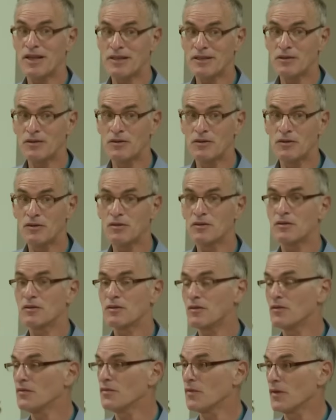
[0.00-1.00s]
I could
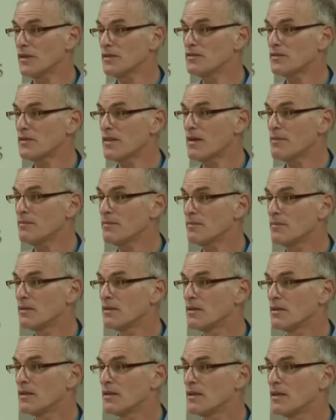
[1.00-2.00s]
to voice them.
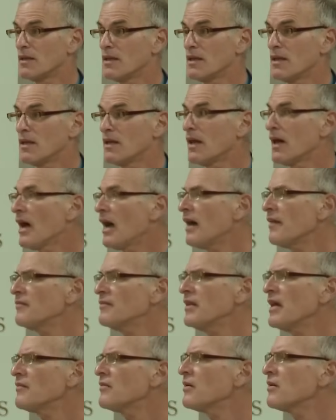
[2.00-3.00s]
I've
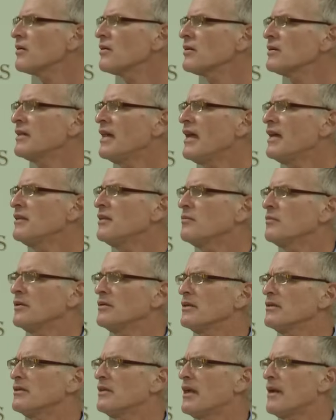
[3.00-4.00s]
never heard
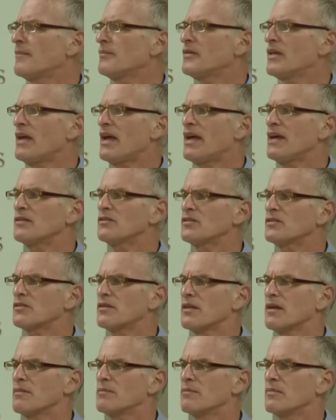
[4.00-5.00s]
anyone attempt to answer
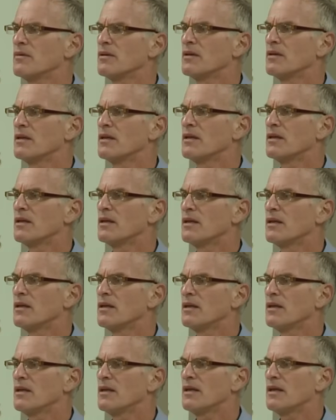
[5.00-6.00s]
them.
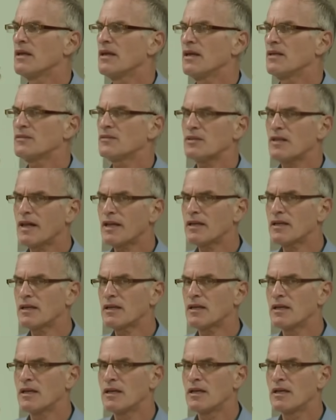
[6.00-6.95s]
It's like,